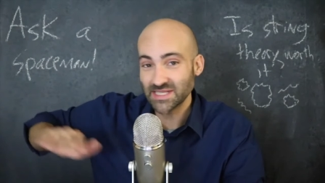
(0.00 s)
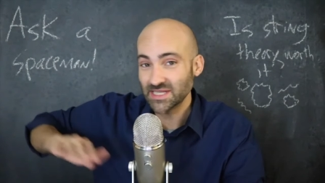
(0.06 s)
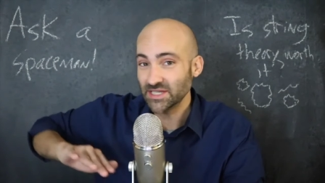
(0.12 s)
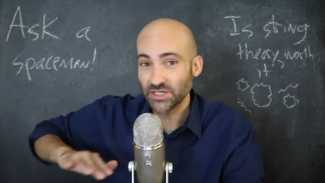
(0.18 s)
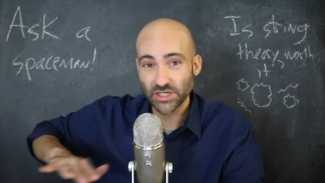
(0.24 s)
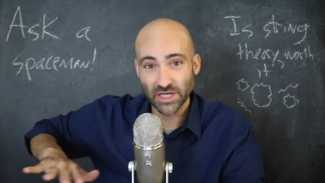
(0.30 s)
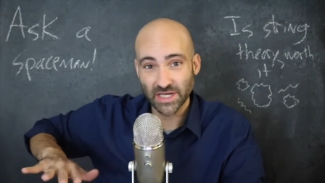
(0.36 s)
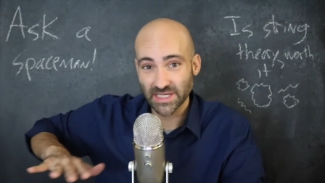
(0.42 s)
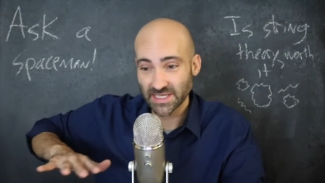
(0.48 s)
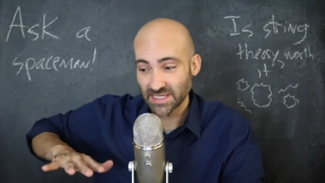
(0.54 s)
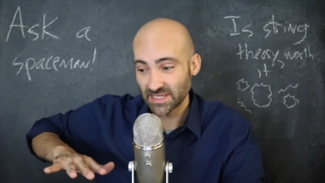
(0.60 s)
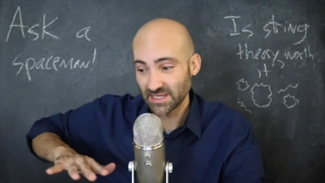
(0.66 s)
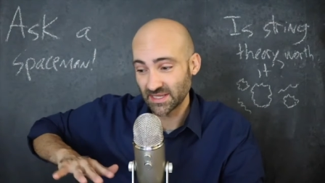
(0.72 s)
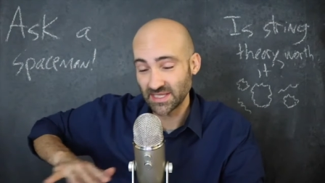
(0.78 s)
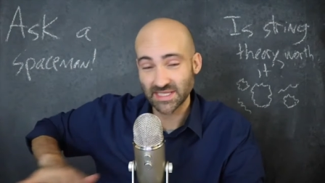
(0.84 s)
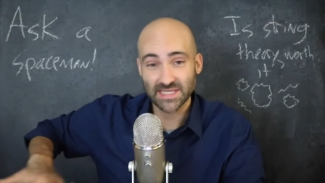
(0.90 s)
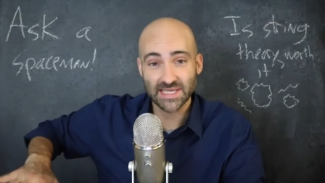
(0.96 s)
isn't
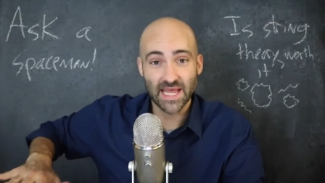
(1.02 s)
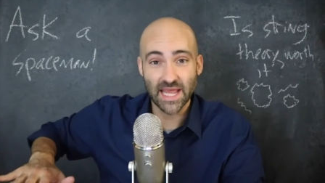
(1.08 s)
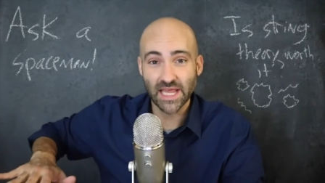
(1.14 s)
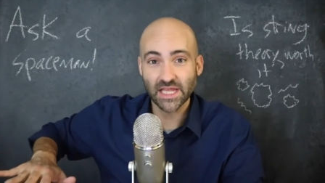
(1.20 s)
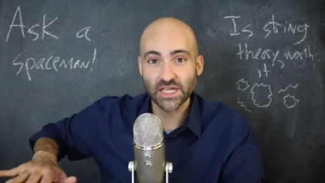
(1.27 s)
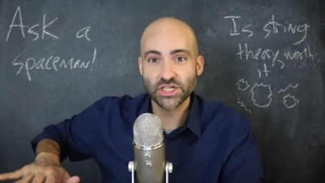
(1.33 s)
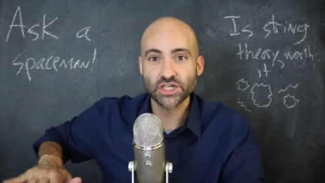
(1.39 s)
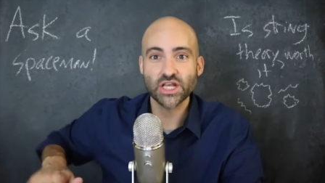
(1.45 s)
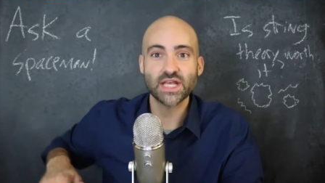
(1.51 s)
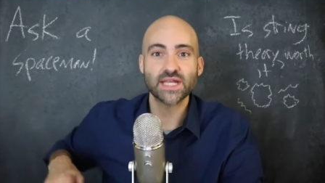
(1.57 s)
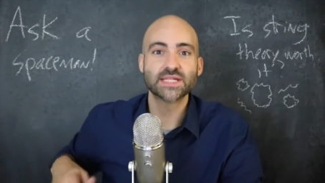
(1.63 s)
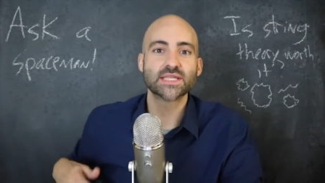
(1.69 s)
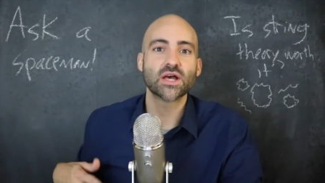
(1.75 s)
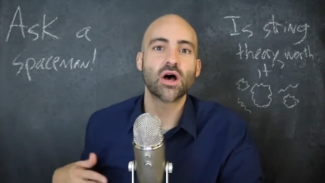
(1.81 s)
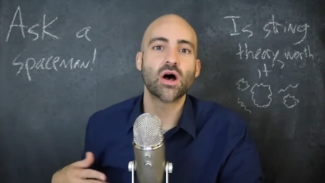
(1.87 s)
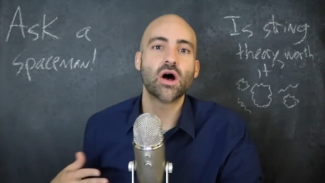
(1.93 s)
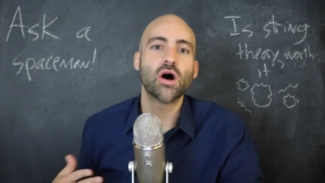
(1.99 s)
just the stage,
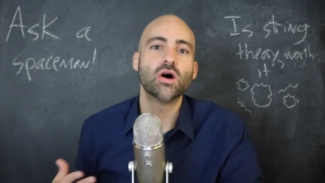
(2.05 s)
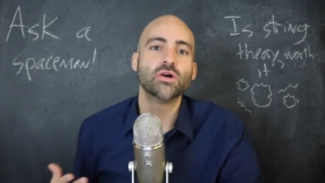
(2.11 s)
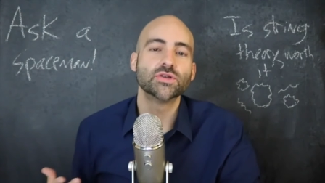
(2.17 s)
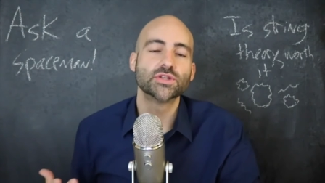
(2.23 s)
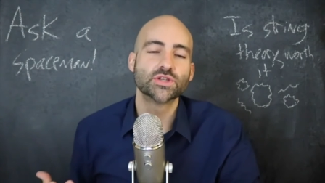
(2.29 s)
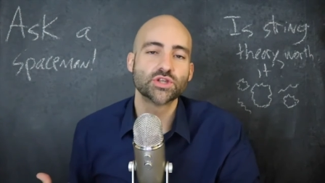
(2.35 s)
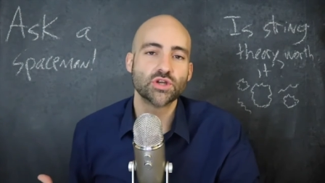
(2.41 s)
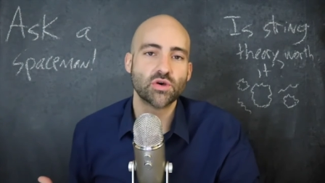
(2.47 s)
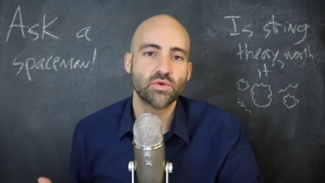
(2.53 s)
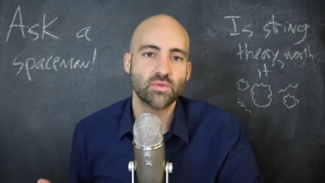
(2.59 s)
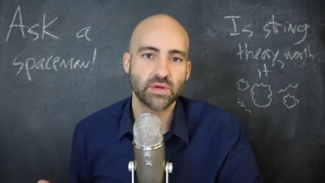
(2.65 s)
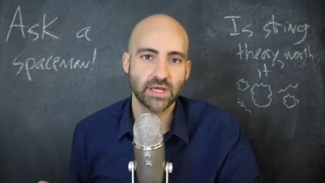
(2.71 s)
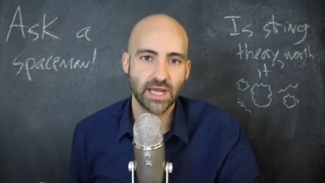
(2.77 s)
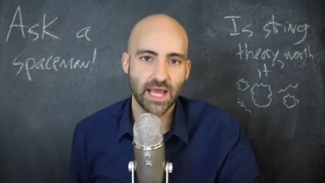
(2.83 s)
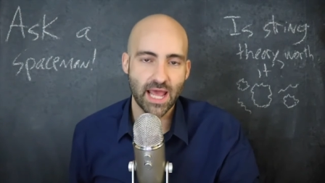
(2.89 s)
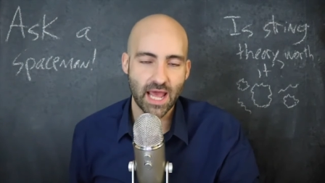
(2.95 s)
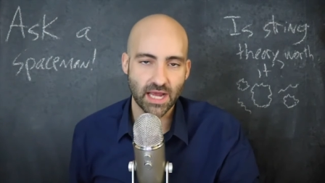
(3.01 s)
it's also
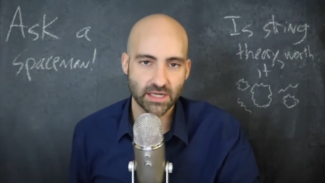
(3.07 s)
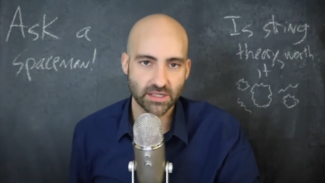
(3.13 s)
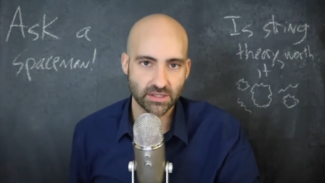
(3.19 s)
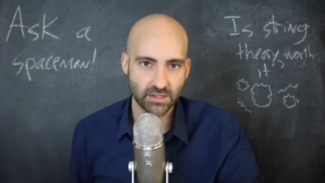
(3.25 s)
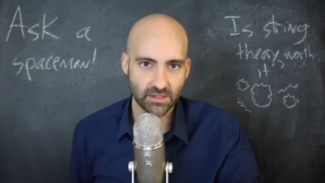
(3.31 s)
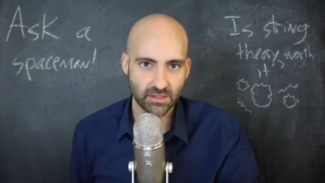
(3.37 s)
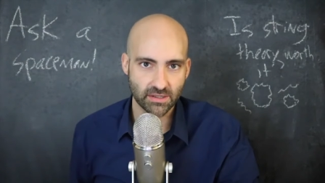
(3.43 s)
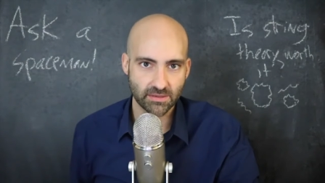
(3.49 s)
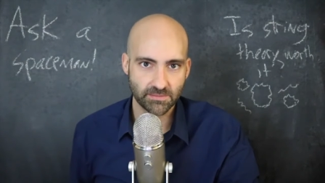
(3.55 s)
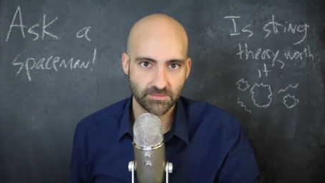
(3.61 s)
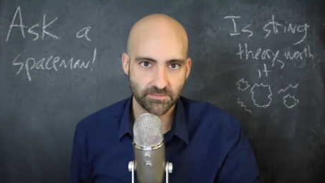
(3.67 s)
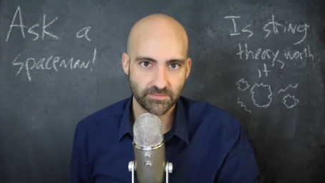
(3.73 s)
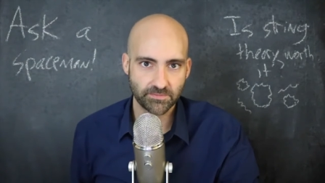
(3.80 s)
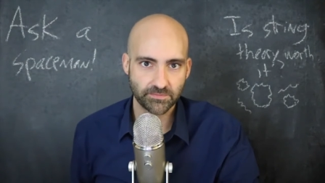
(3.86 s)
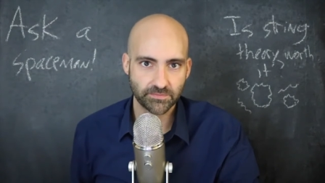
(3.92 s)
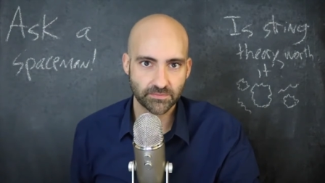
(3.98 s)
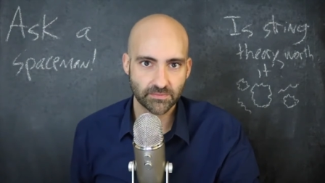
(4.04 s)
an actor.
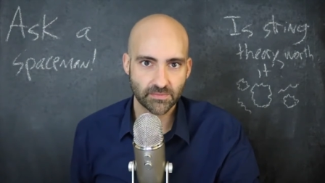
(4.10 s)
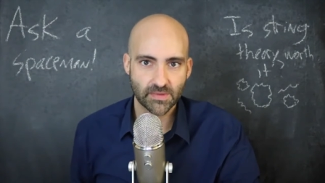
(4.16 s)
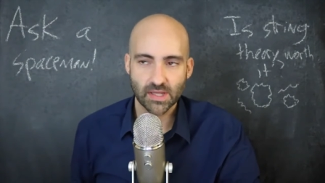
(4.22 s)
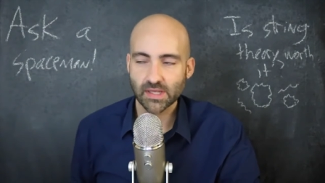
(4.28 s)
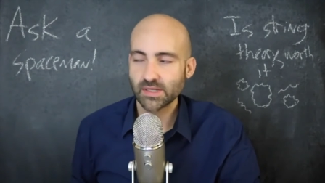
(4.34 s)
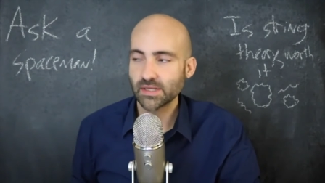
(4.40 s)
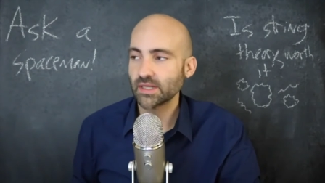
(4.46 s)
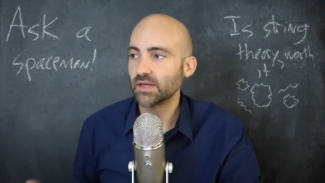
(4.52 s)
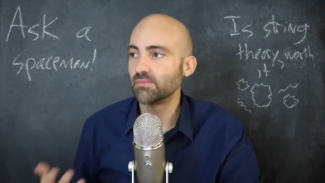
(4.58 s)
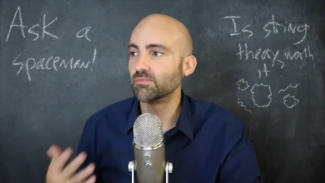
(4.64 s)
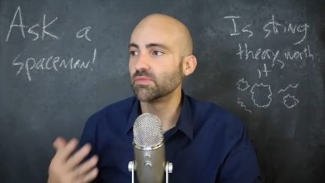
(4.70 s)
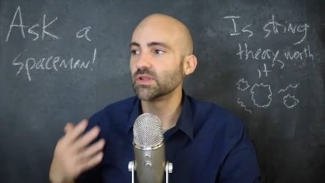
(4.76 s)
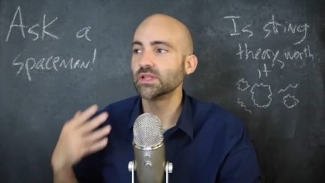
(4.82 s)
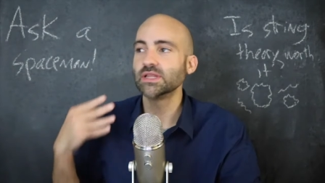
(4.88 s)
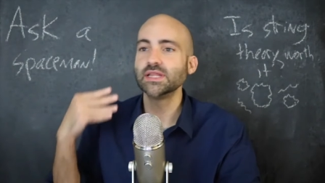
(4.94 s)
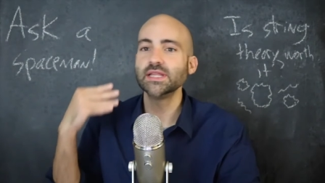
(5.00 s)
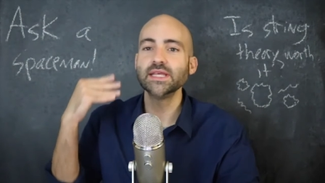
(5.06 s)

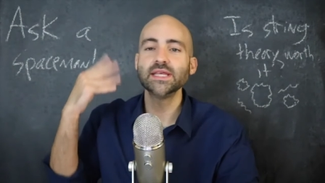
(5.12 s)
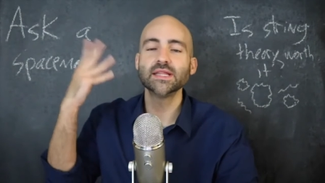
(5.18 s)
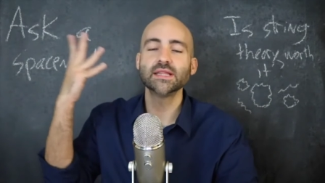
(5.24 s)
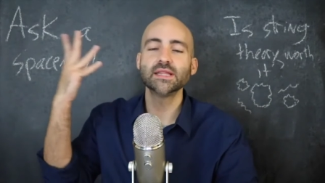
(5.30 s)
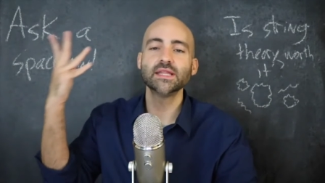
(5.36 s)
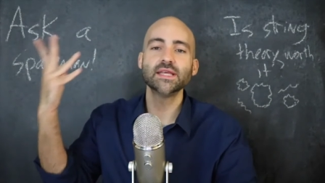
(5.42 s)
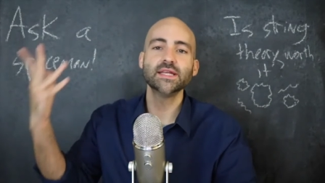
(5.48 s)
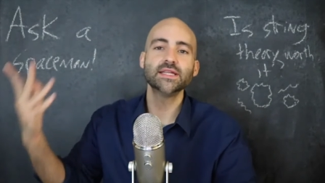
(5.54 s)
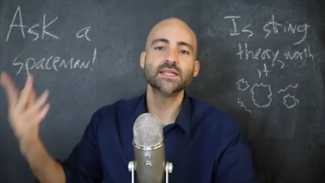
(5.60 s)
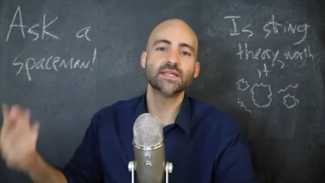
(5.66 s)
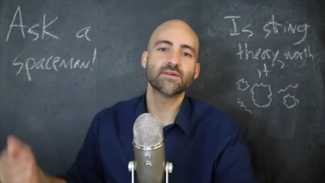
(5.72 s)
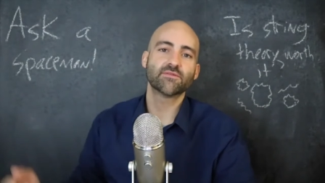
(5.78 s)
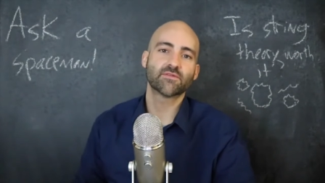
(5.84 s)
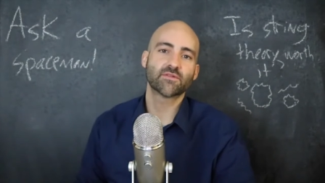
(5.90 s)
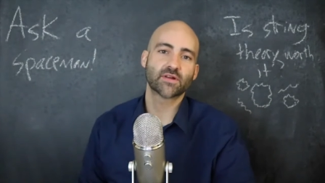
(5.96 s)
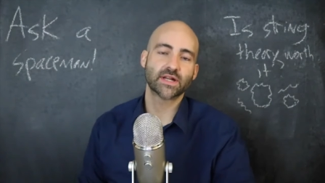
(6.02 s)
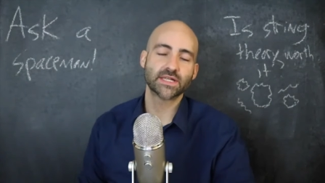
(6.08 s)
Completely
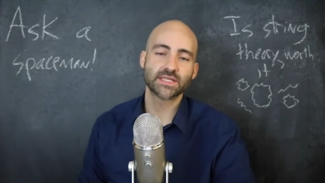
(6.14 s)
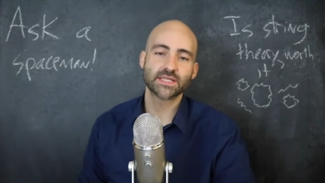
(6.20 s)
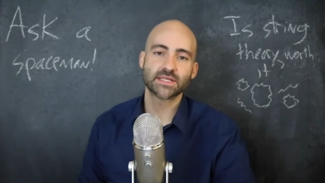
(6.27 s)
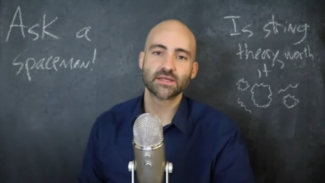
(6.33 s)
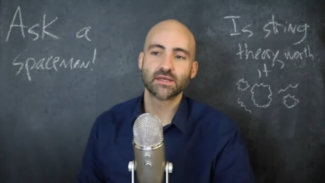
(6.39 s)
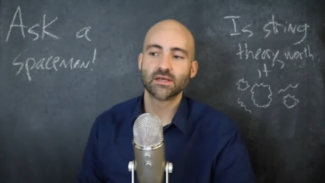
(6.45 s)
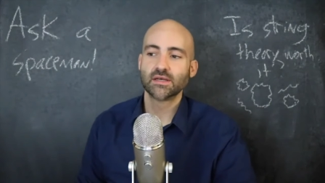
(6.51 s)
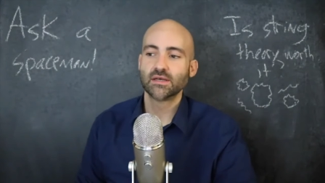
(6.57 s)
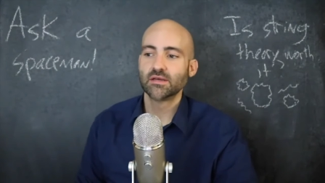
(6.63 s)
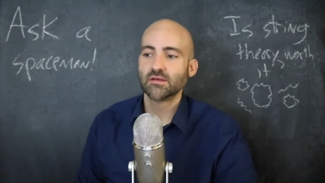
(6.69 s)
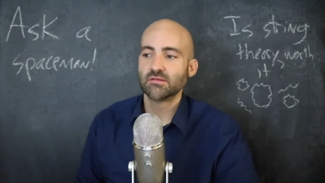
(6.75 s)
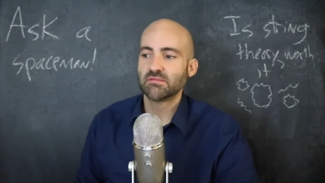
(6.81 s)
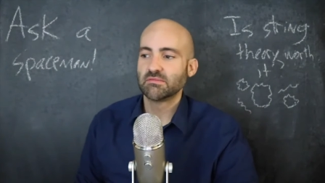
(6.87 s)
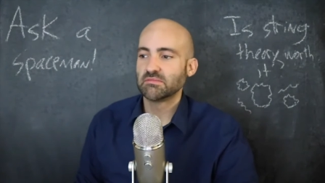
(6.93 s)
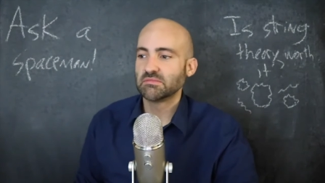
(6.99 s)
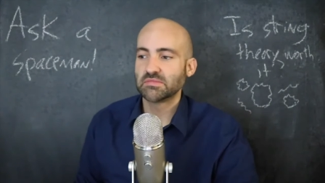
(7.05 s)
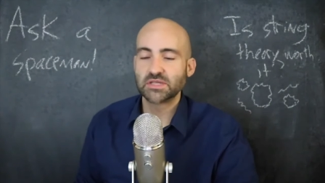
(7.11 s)
different
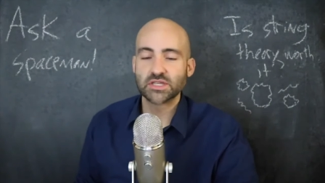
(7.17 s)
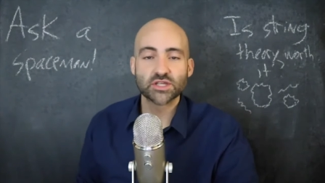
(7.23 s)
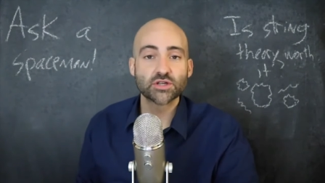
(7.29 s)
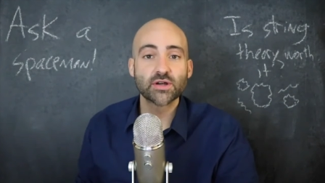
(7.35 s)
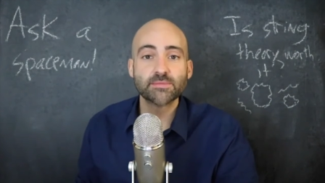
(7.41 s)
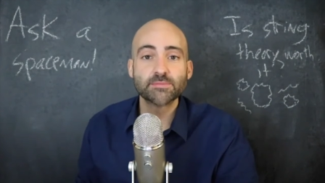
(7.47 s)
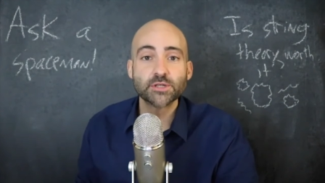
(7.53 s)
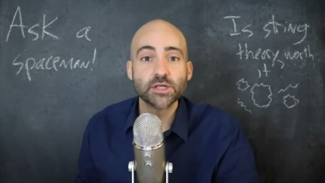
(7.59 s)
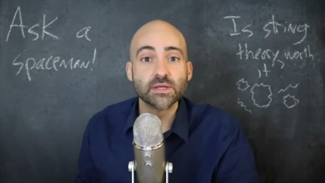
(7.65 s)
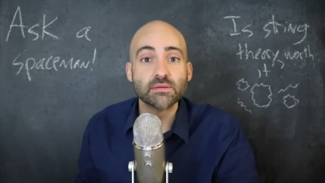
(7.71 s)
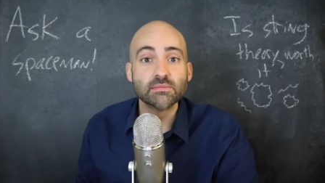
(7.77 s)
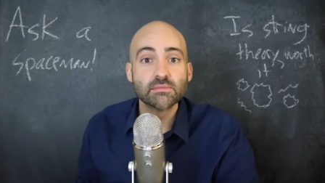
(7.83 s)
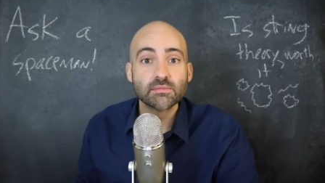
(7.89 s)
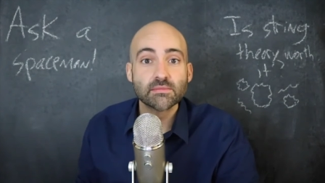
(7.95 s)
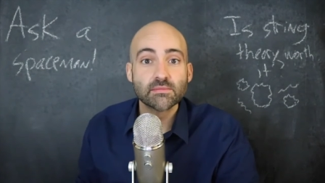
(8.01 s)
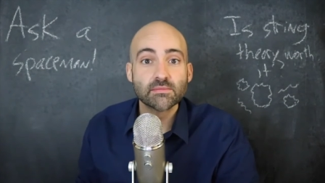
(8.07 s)
description